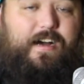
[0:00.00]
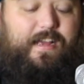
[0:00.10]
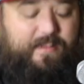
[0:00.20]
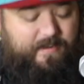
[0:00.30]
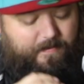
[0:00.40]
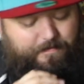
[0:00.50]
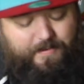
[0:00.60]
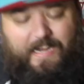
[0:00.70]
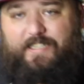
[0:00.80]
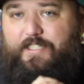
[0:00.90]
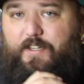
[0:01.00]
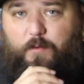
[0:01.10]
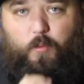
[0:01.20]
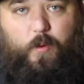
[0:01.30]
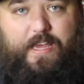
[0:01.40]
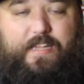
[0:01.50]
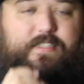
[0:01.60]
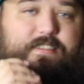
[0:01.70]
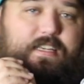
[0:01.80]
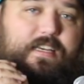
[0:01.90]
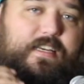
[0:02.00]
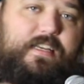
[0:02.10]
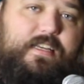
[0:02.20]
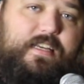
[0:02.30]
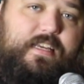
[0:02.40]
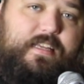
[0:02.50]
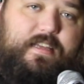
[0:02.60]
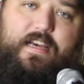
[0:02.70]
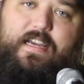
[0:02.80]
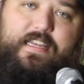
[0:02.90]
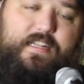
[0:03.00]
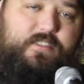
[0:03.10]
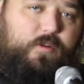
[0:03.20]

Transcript: I think Flash here wins against